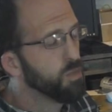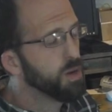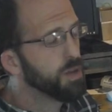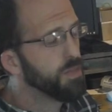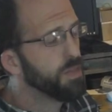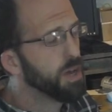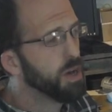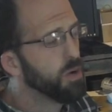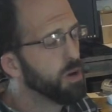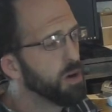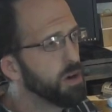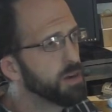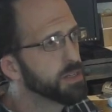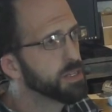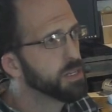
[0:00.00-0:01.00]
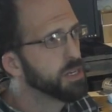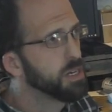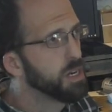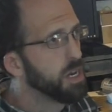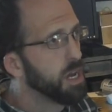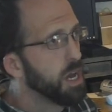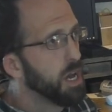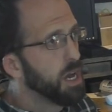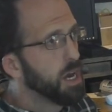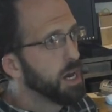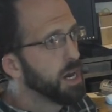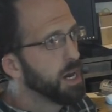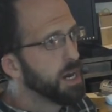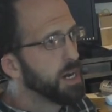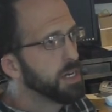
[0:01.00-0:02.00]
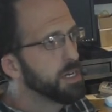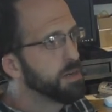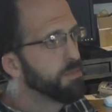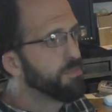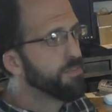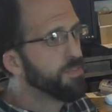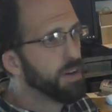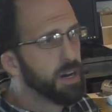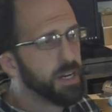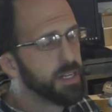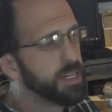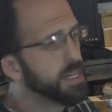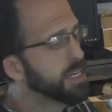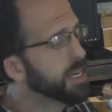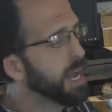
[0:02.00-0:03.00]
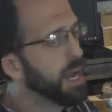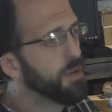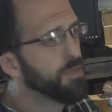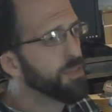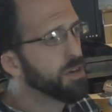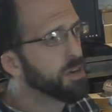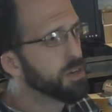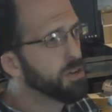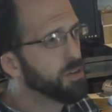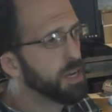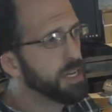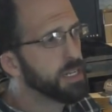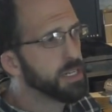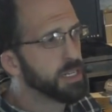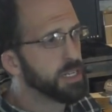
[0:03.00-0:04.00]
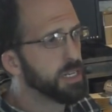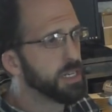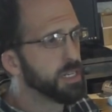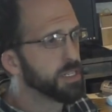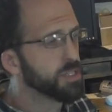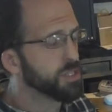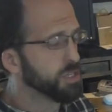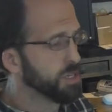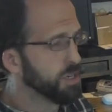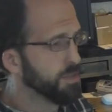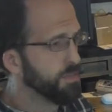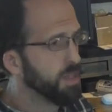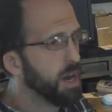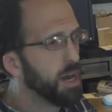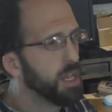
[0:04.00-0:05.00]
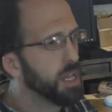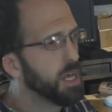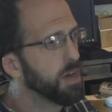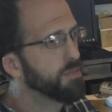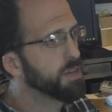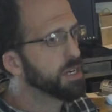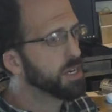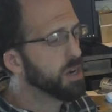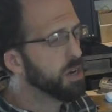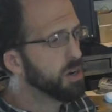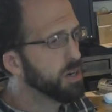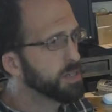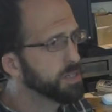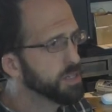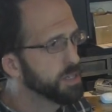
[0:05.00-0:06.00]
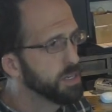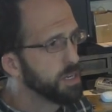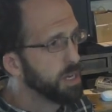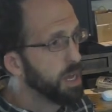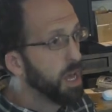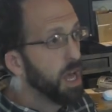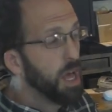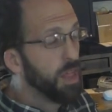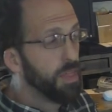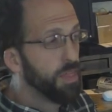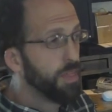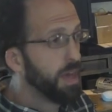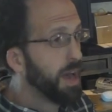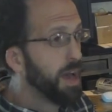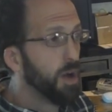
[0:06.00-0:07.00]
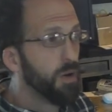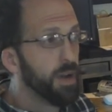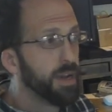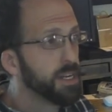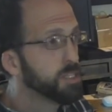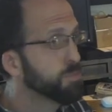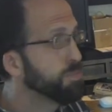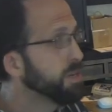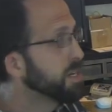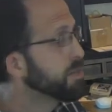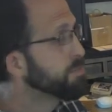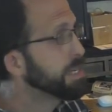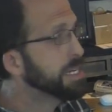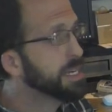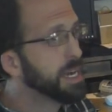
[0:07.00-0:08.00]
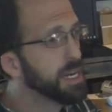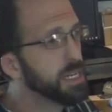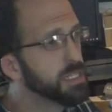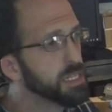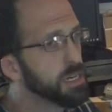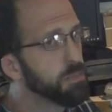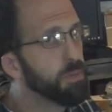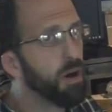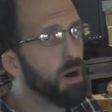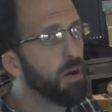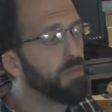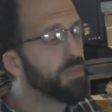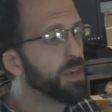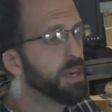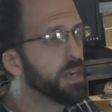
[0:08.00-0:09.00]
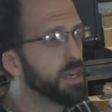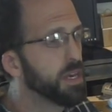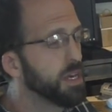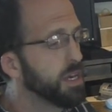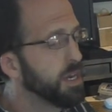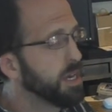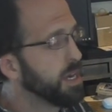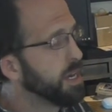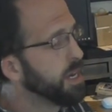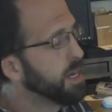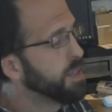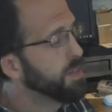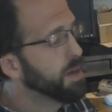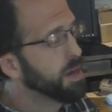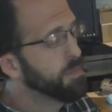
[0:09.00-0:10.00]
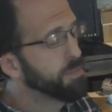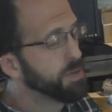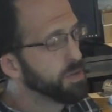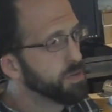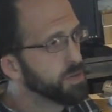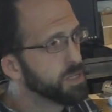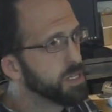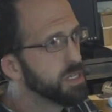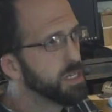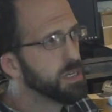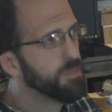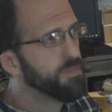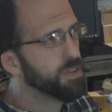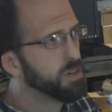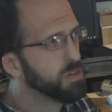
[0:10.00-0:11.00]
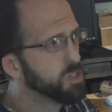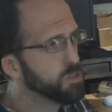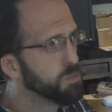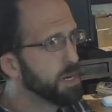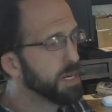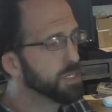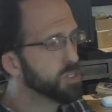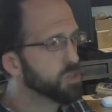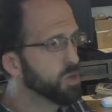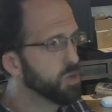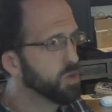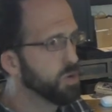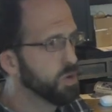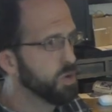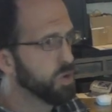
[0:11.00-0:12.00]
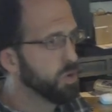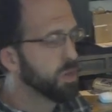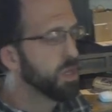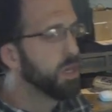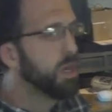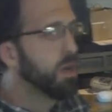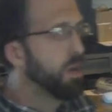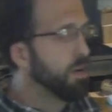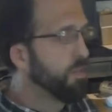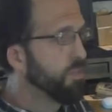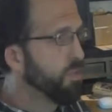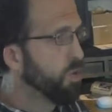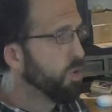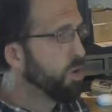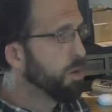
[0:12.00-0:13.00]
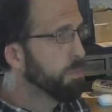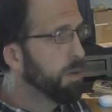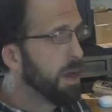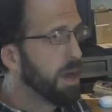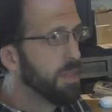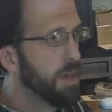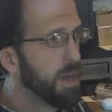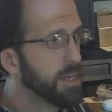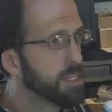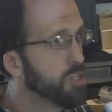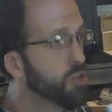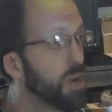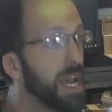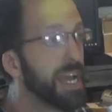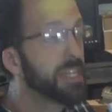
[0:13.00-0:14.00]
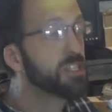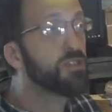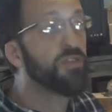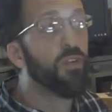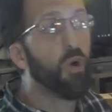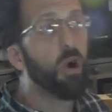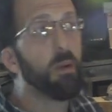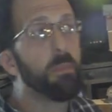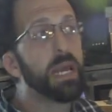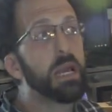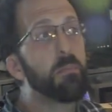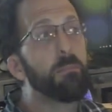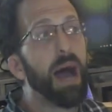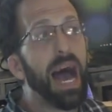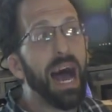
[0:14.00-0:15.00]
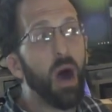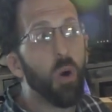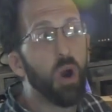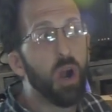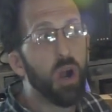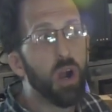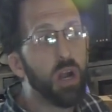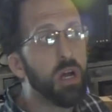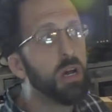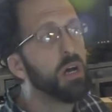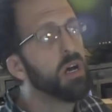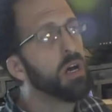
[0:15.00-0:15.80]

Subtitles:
what thou art, I am finding out the greatness of thy loving heart. Thou hast bid me gaze upon thee, and thy beauty fills my soul. For by thy transforming power,